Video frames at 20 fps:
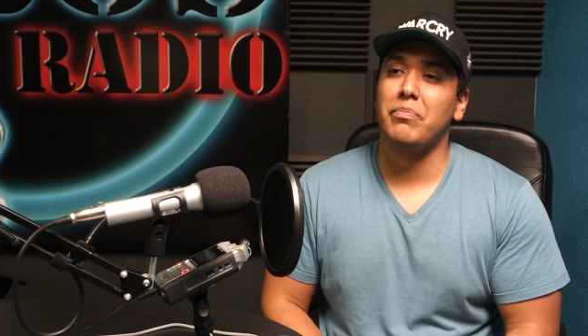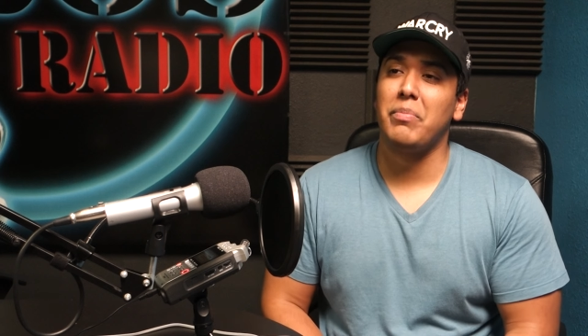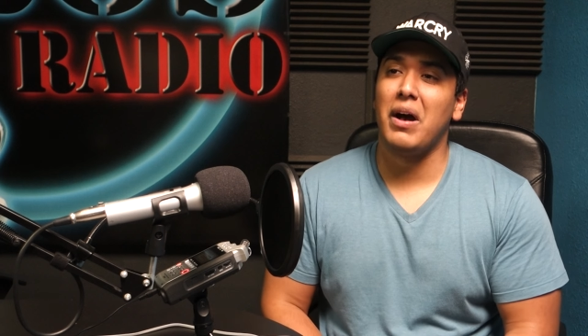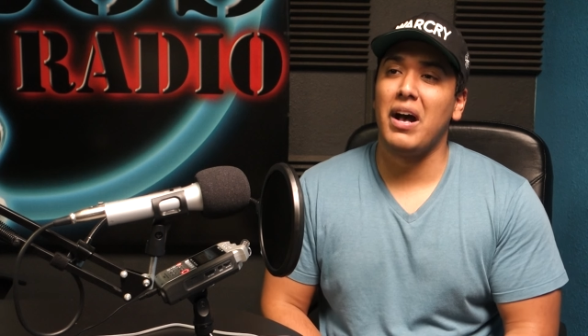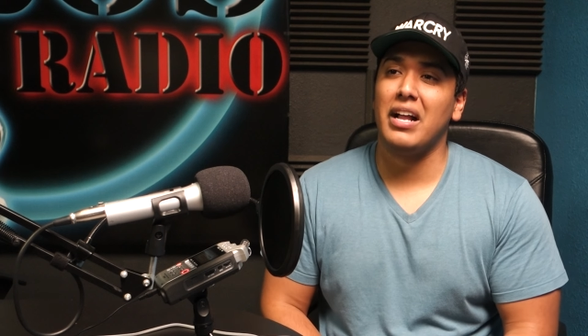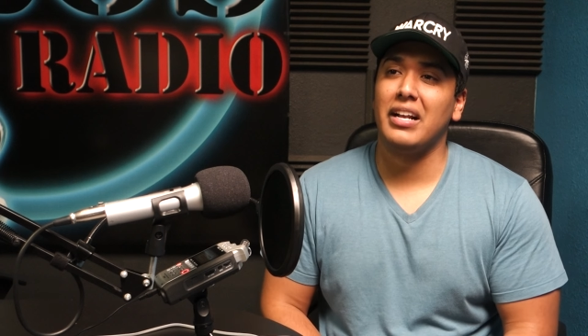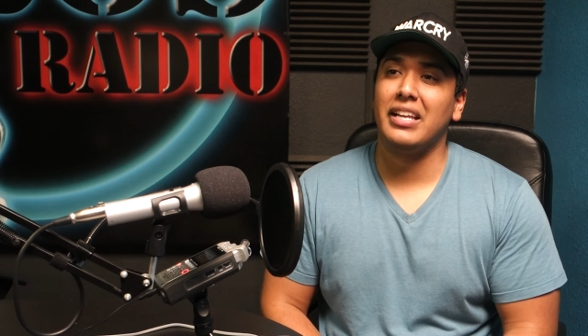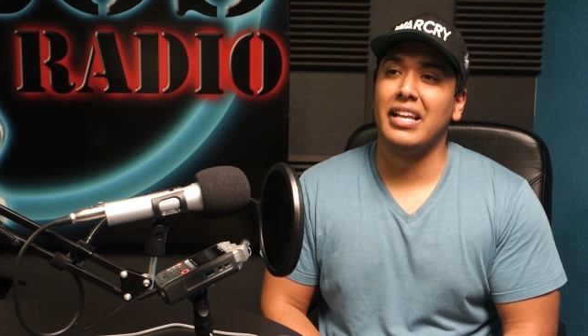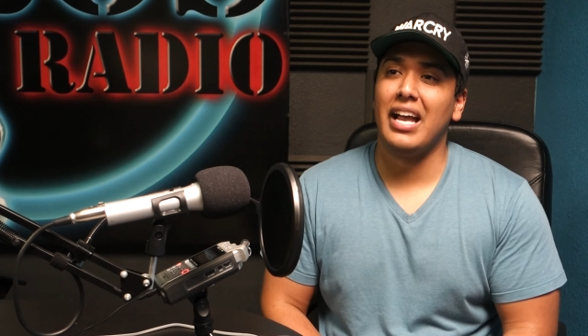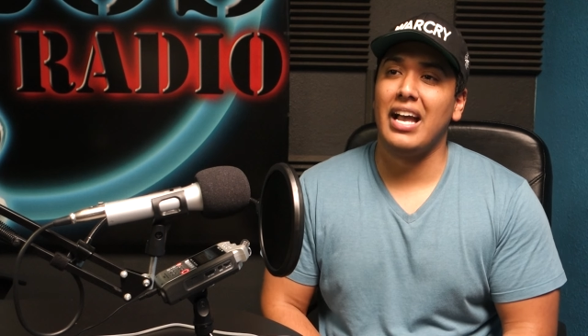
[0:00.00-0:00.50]

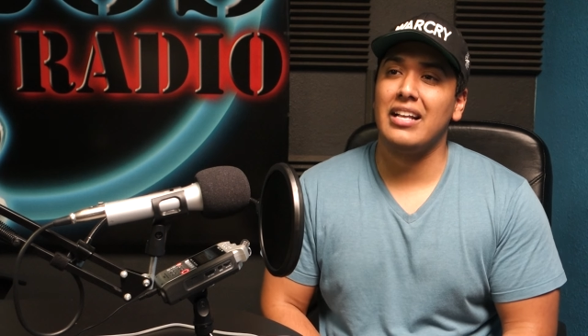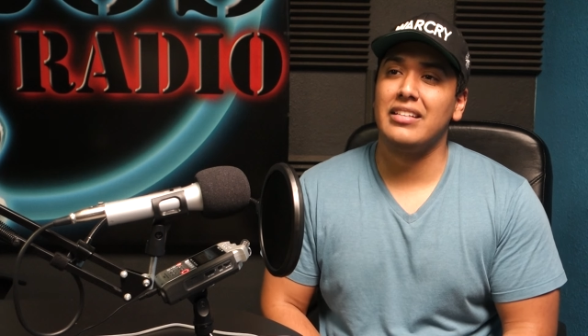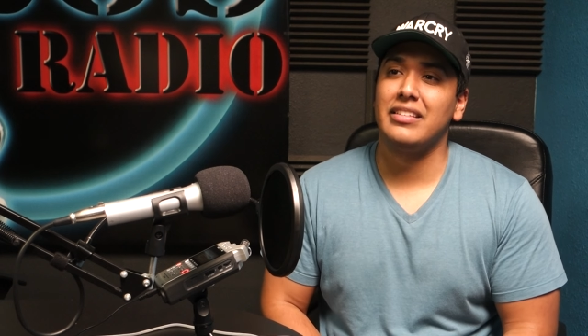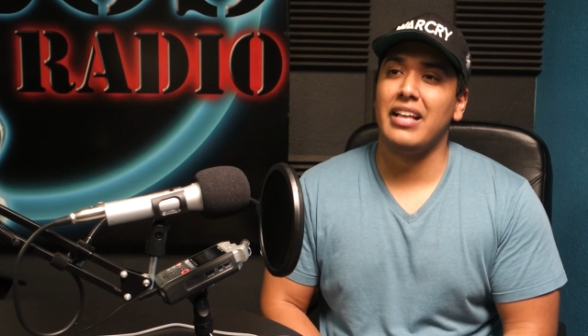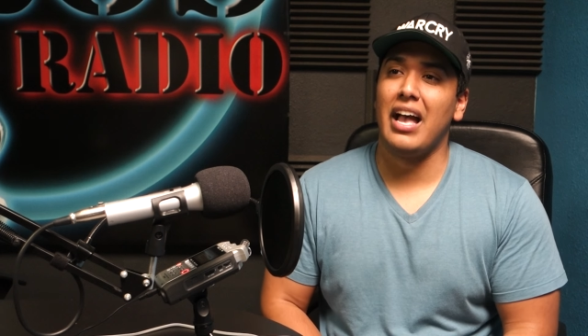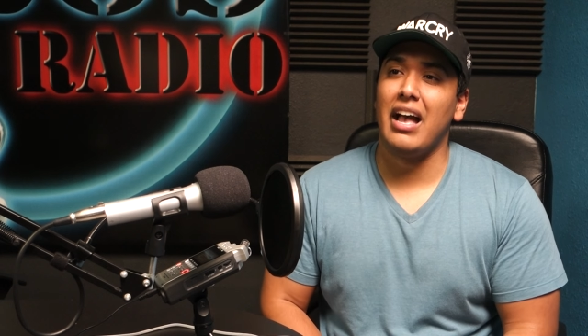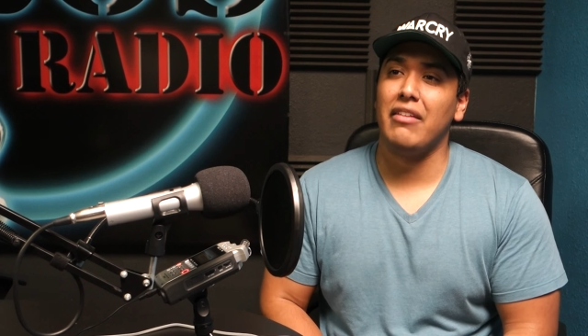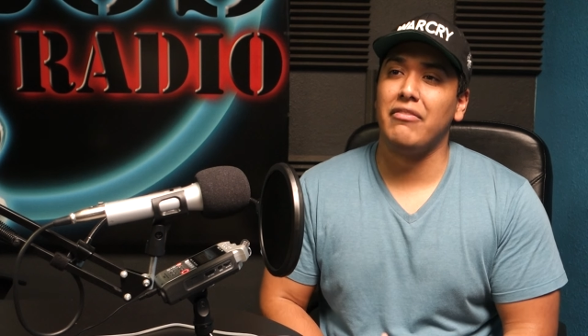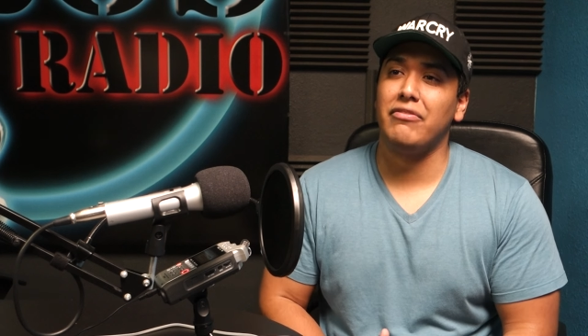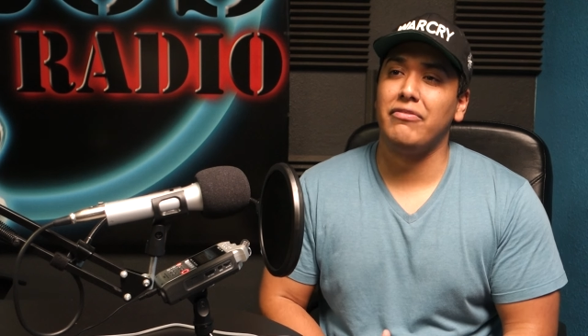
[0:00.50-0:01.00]

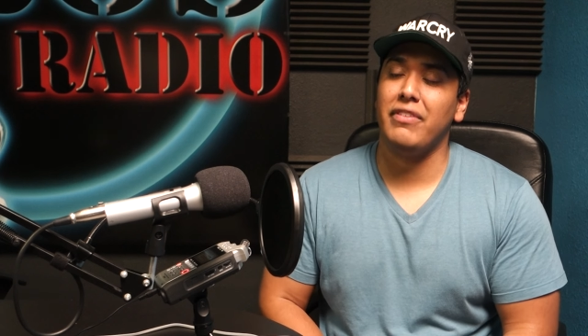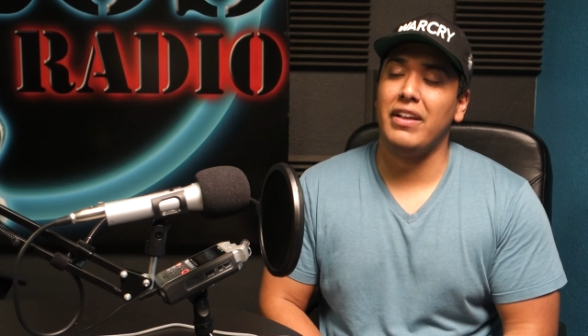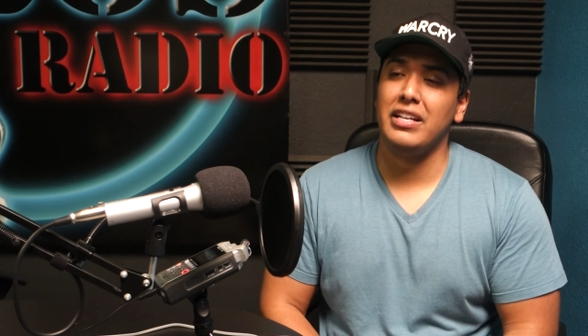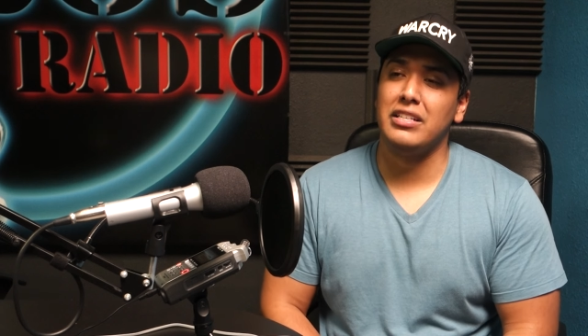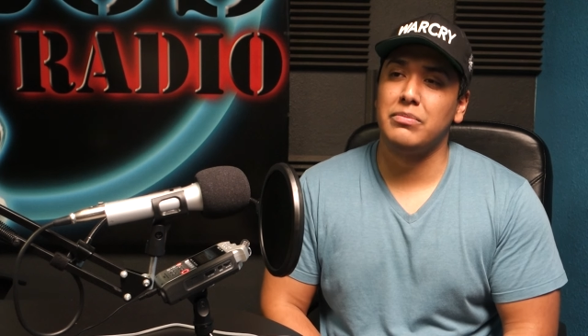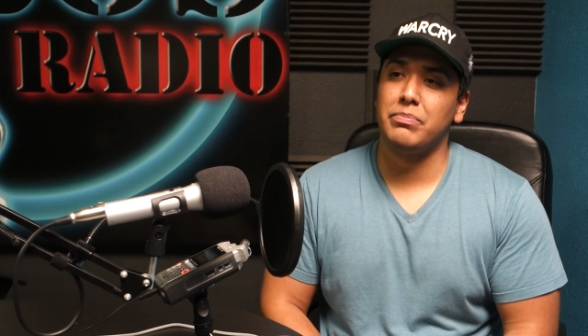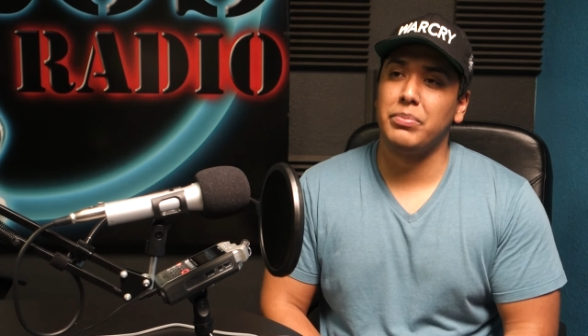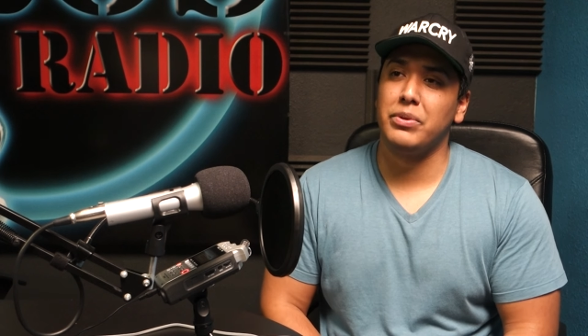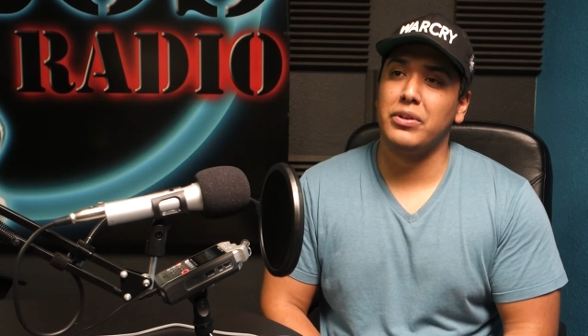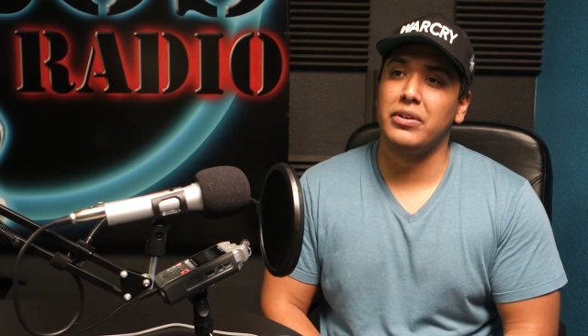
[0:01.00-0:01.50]
Podcast at
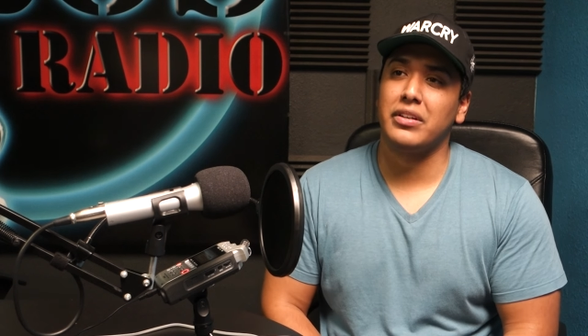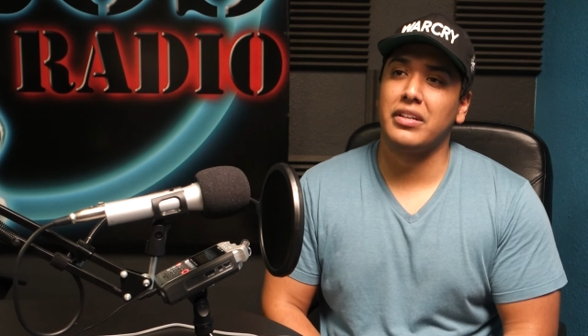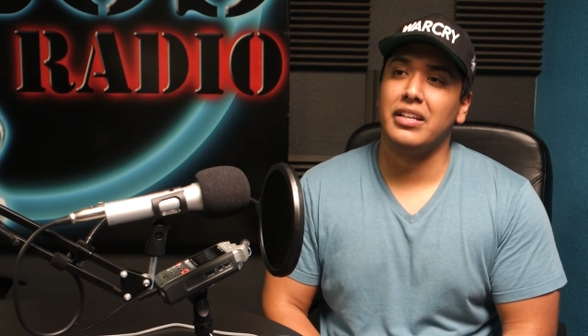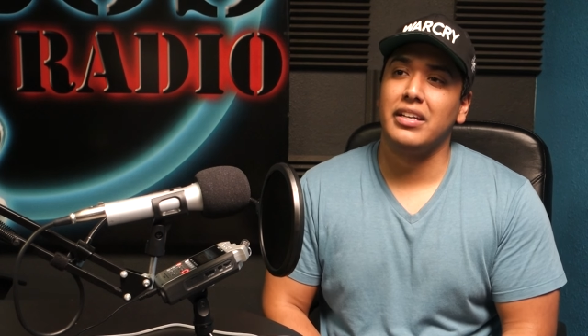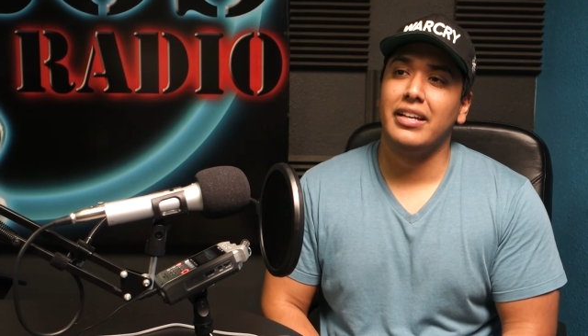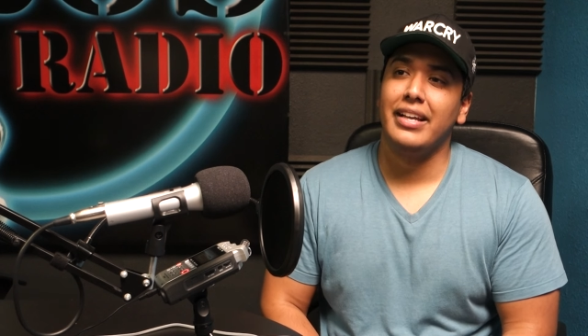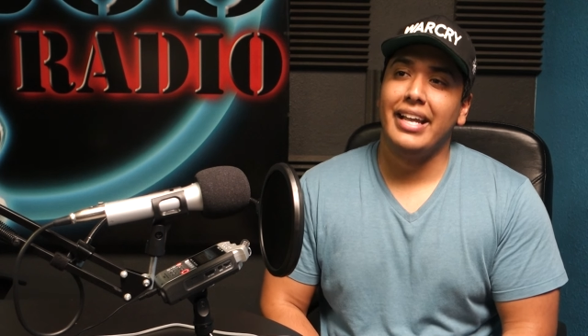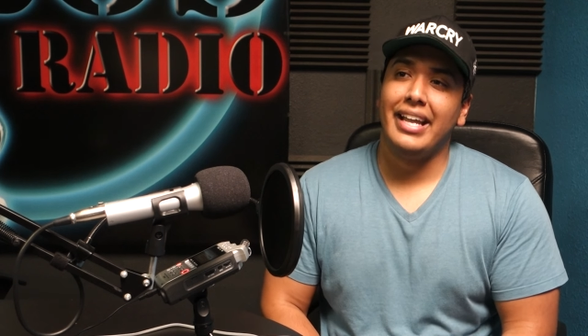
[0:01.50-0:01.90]
Facebook,